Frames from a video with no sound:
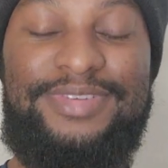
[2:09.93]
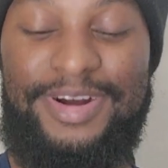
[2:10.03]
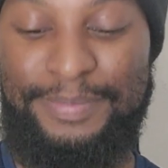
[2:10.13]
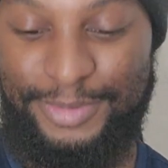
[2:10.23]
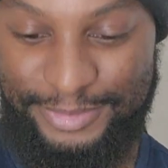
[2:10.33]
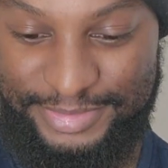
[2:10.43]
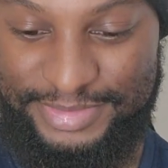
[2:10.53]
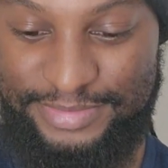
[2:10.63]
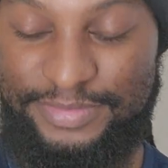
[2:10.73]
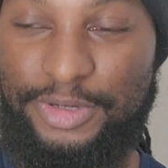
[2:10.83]

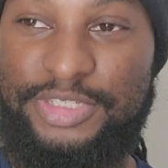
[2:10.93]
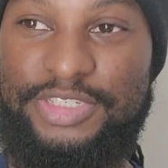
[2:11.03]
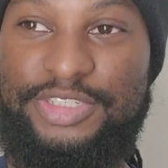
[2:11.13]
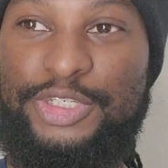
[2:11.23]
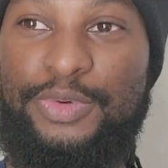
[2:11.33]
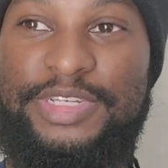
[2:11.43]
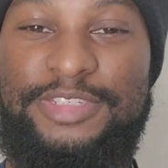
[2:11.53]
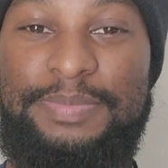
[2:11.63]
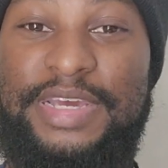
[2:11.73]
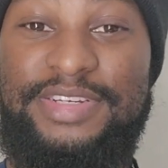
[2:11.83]
Ramos versus Joey
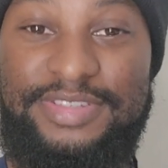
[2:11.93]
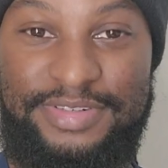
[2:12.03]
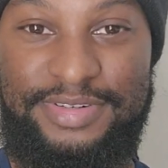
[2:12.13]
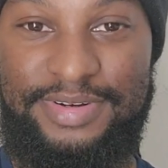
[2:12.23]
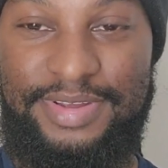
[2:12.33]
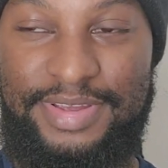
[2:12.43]
Spencer.